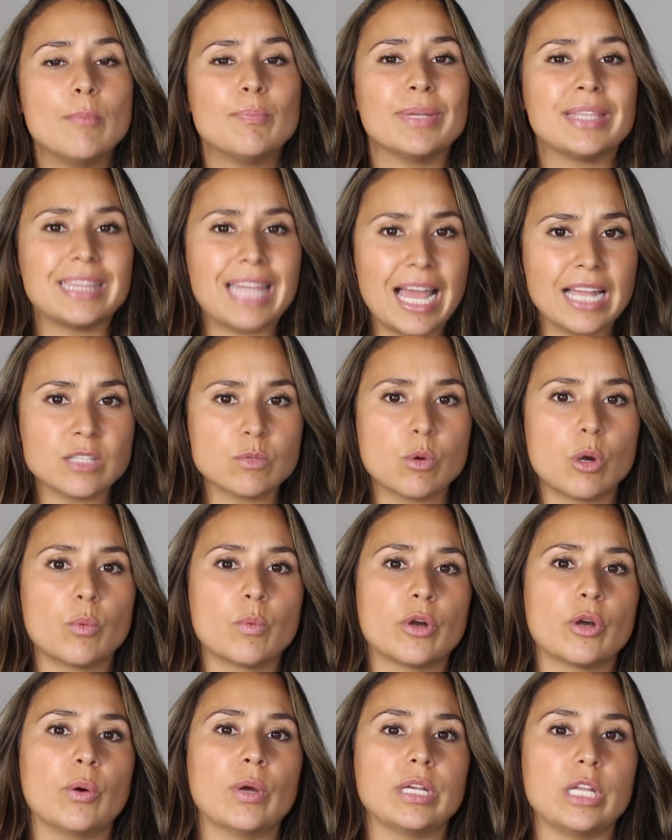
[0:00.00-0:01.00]
But that's where
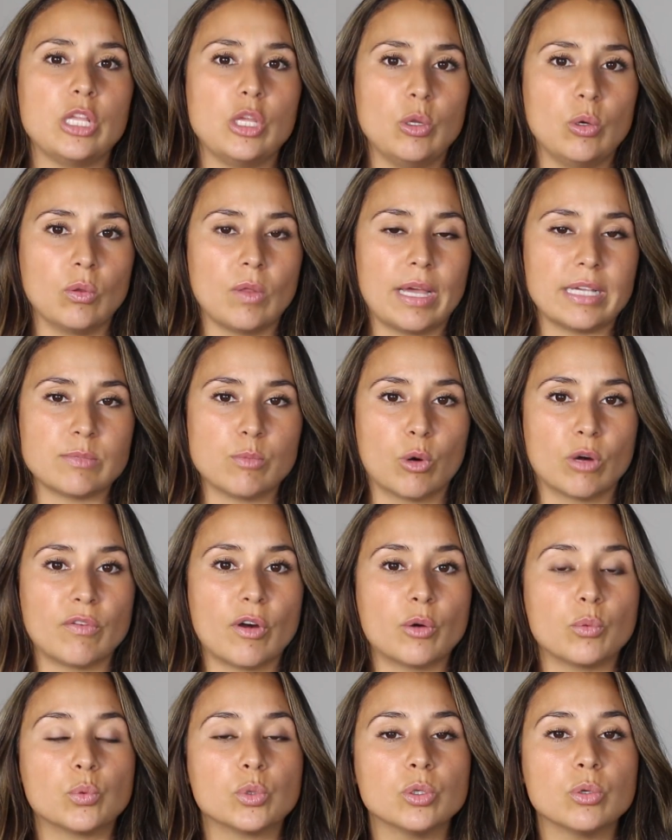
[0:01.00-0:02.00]
we're going to utilize more of
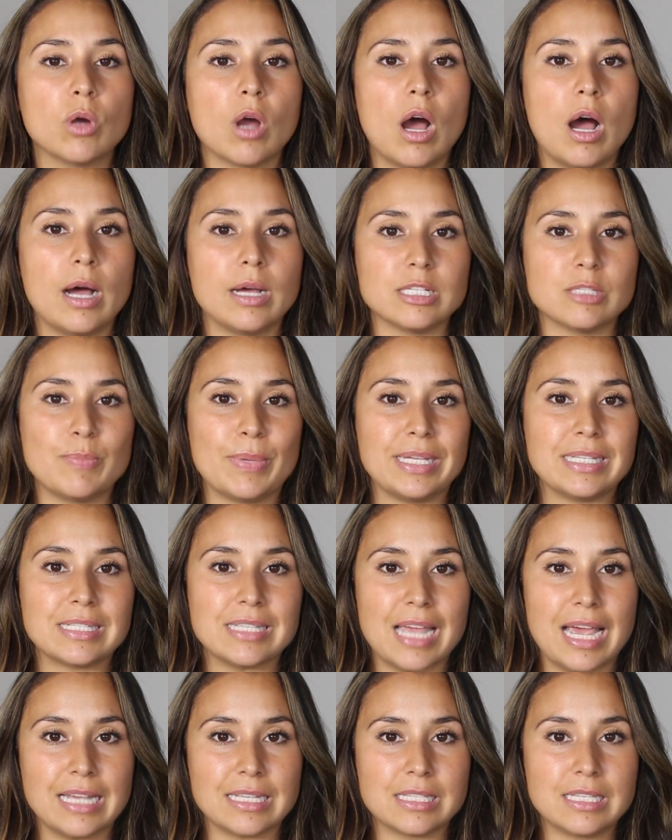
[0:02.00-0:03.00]
our root cause-based
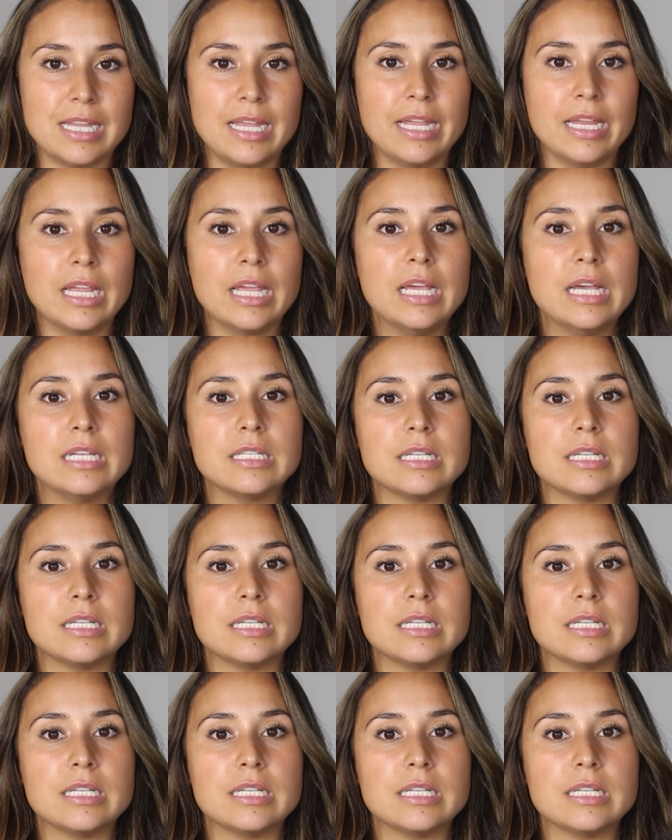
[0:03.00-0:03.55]
testing